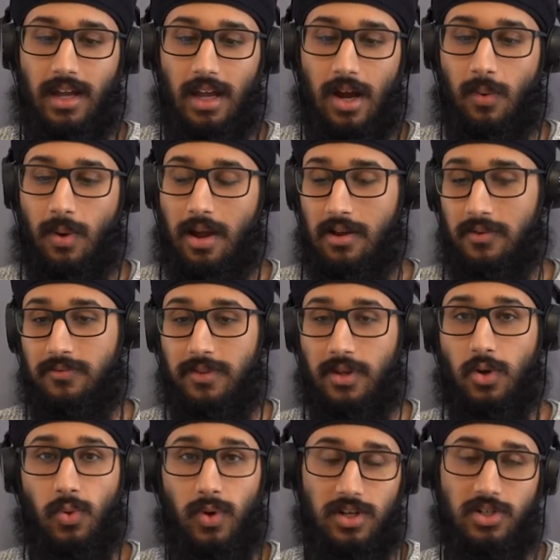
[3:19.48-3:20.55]
And we have
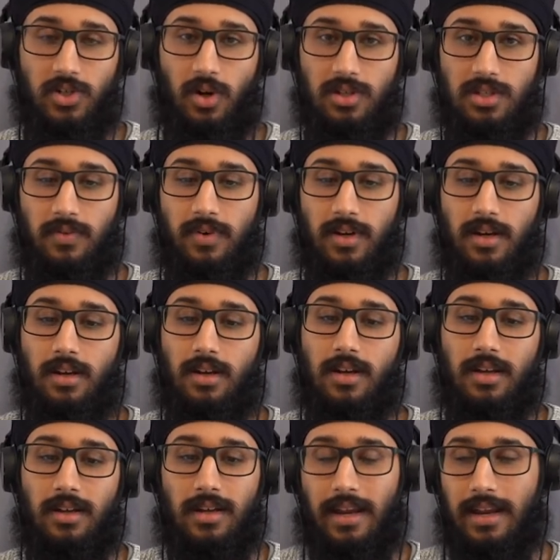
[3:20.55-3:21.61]
the quick shots of her
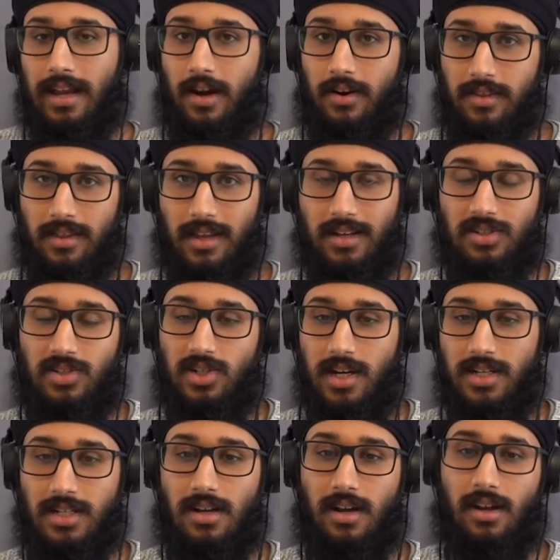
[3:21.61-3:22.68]
getting out of things,
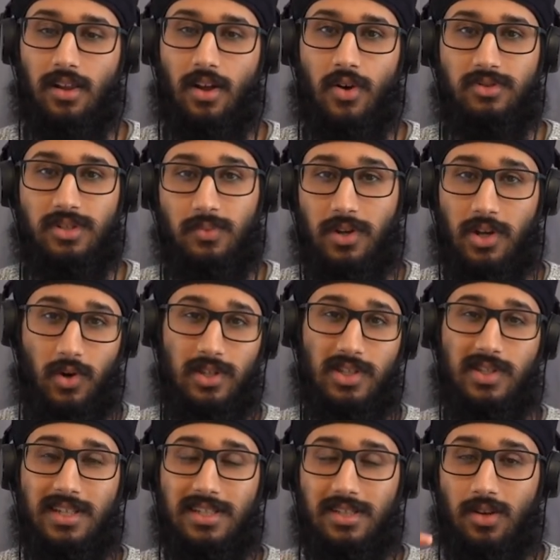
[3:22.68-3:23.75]
changing her clothes, and we go
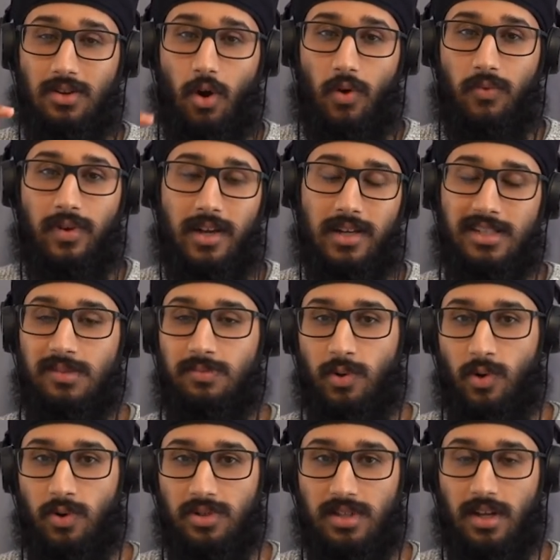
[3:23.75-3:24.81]
into this
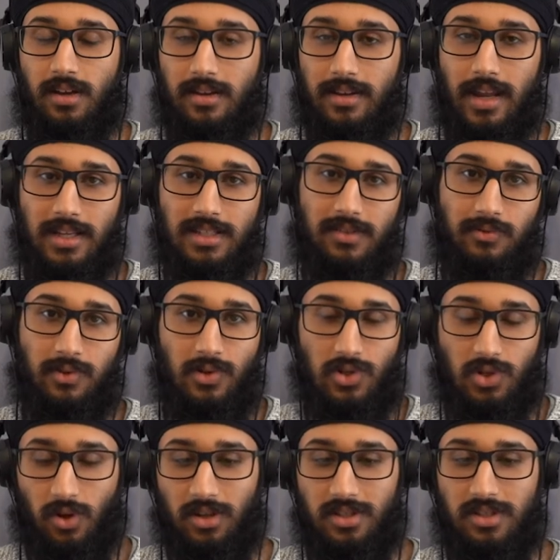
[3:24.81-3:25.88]
overexposed next few
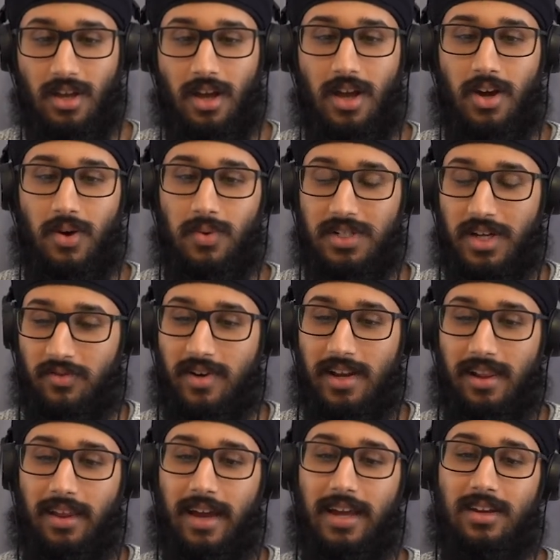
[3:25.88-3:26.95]
shots, which I
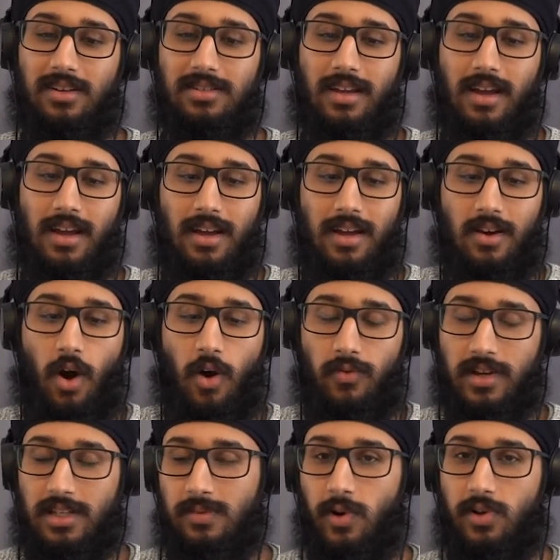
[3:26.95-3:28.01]
really like because
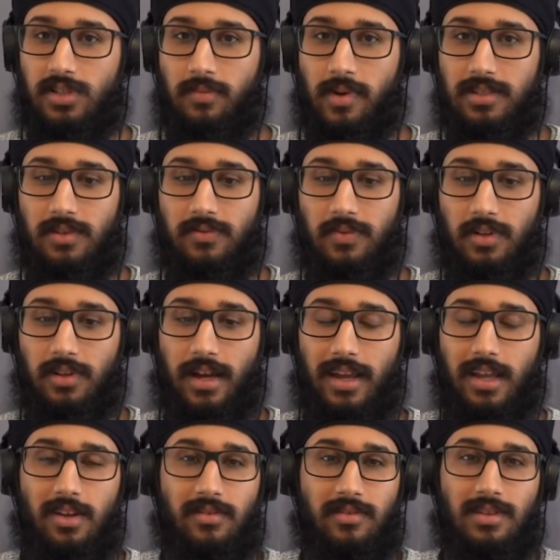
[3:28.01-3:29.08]
overexposing makes it feel
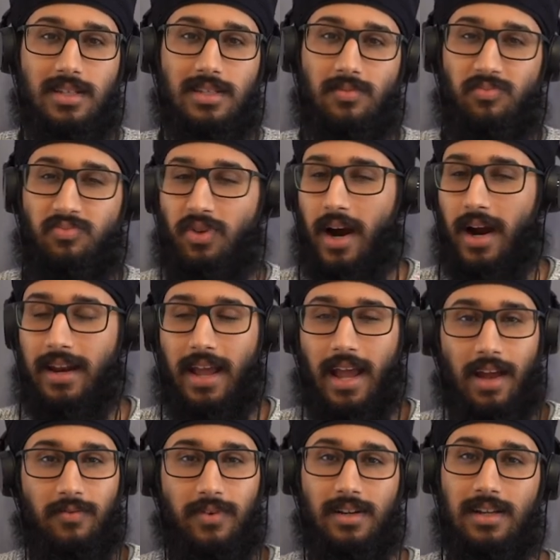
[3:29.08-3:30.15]
like you're in this bright
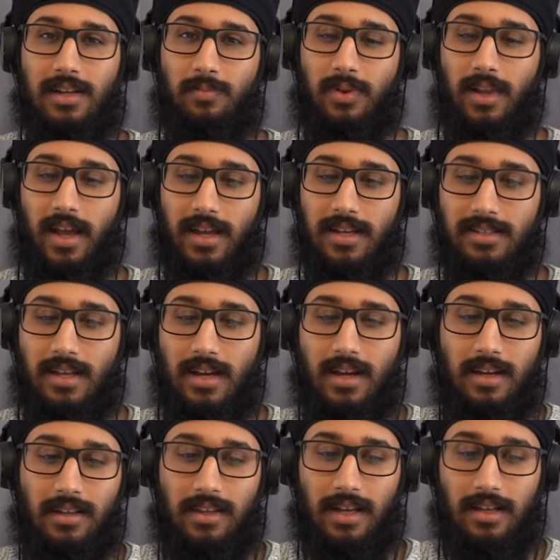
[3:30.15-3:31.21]
heavenly place,
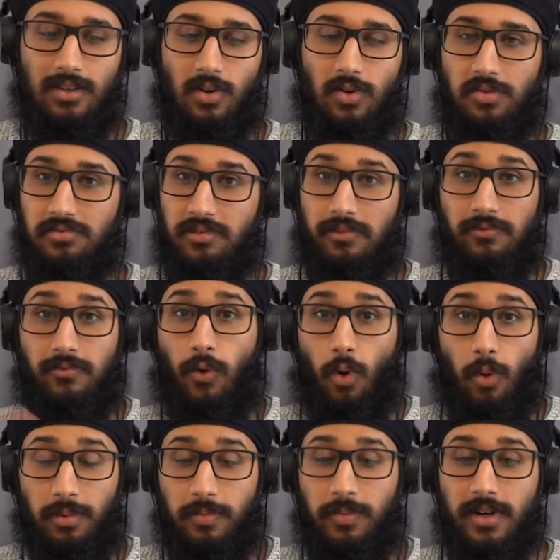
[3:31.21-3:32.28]
that you're a
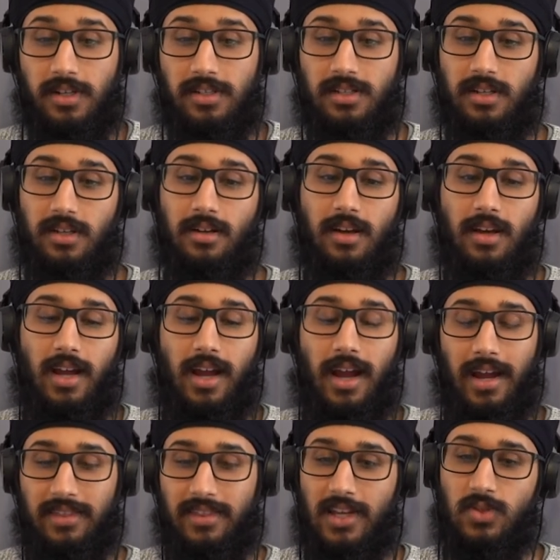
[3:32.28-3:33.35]
reformed person,
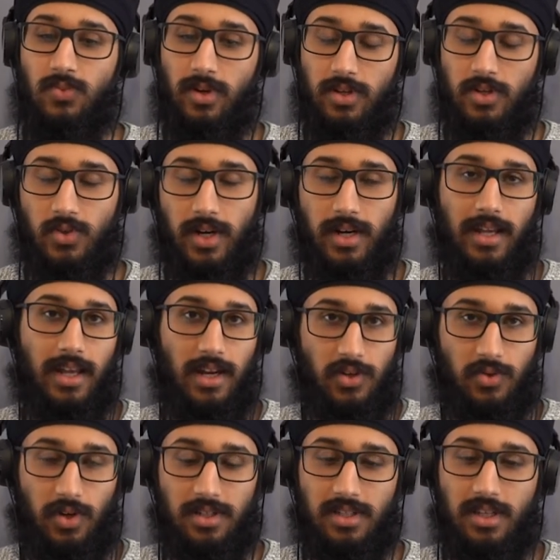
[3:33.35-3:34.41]
and that's what you're trying to get
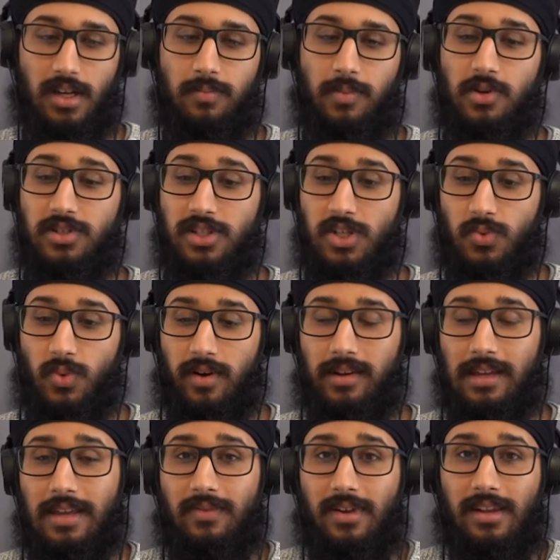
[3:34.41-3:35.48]
across here, because she's
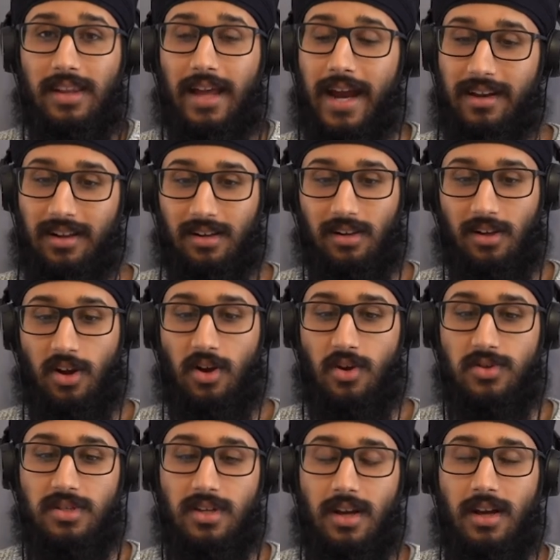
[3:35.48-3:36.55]
wearing even lighter
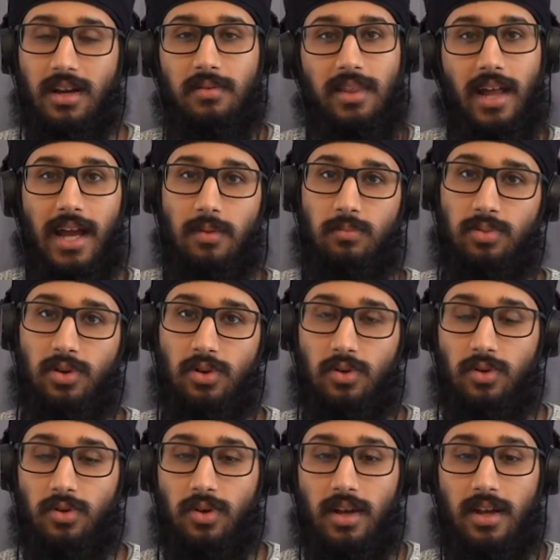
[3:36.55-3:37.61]
clothes, light
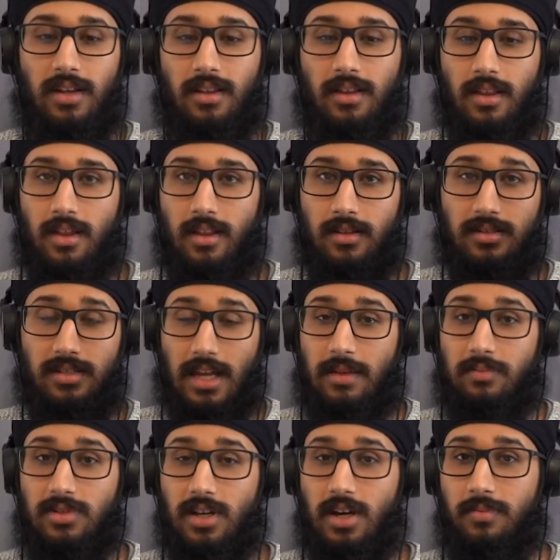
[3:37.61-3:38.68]
blue, the
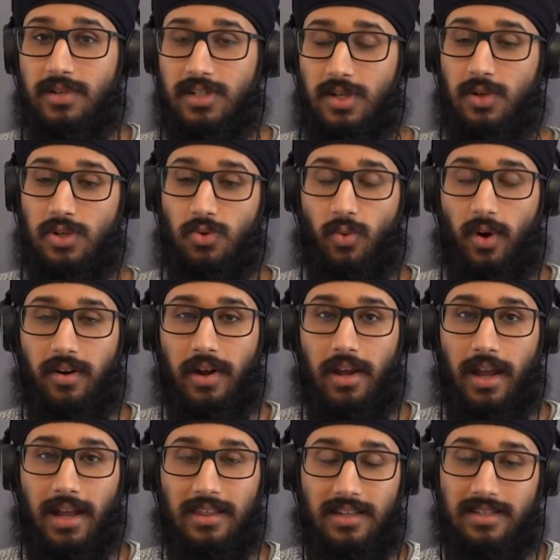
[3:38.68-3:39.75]
same turban she was
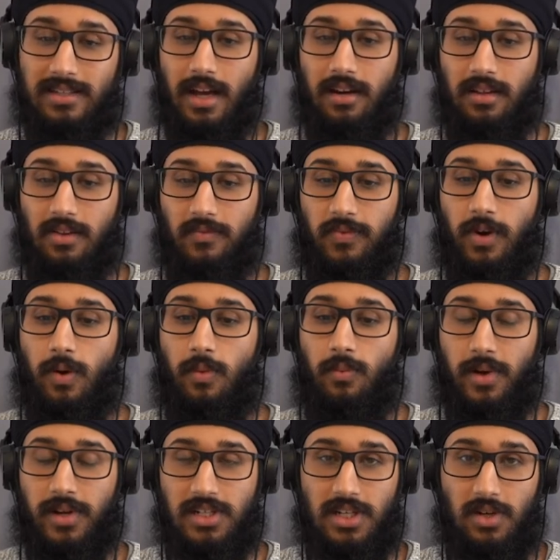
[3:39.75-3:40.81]
wearing at the start of the film
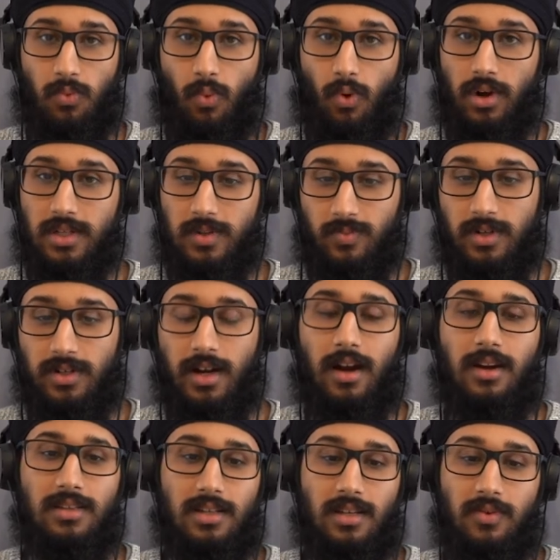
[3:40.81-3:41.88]
when she was
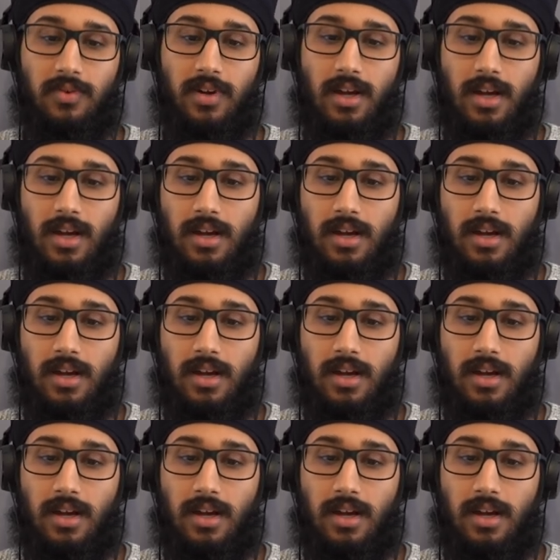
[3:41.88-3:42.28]
productive.